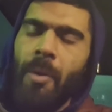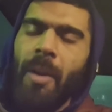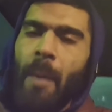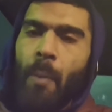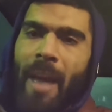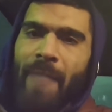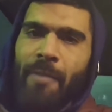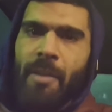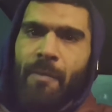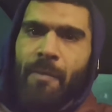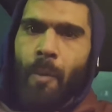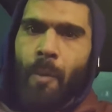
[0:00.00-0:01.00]
like whatever
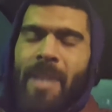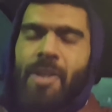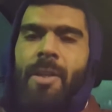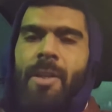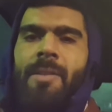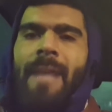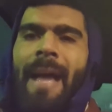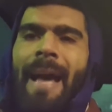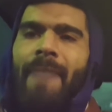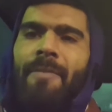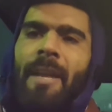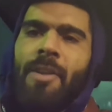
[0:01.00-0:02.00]
the formation is, that
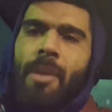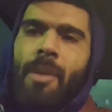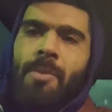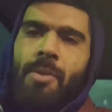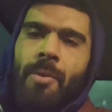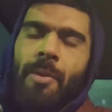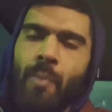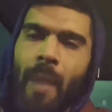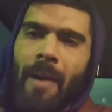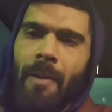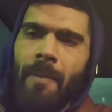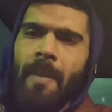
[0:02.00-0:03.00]
have that job to do as
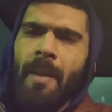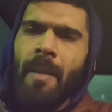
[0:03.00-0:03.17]
well.